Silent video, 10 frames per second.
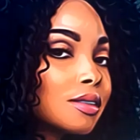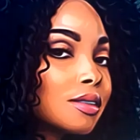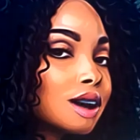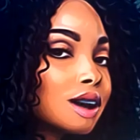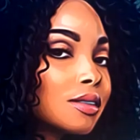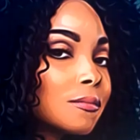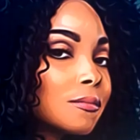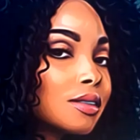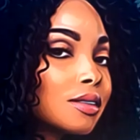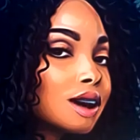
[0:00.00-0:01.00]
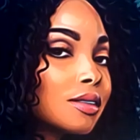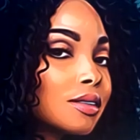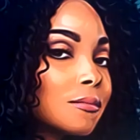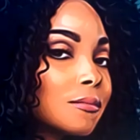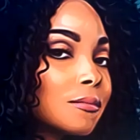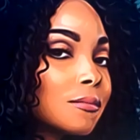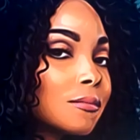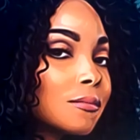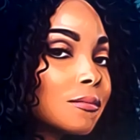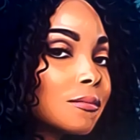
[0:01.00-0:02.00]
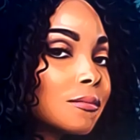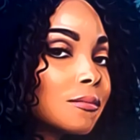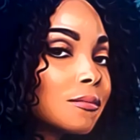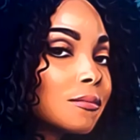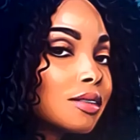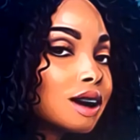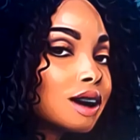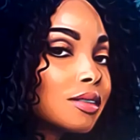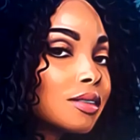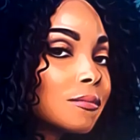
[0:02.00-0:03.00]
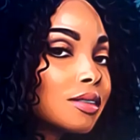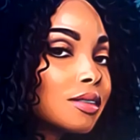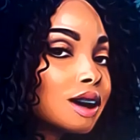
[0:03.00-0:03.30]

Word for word: Oh, Justin, what is this Peter Pan blouse?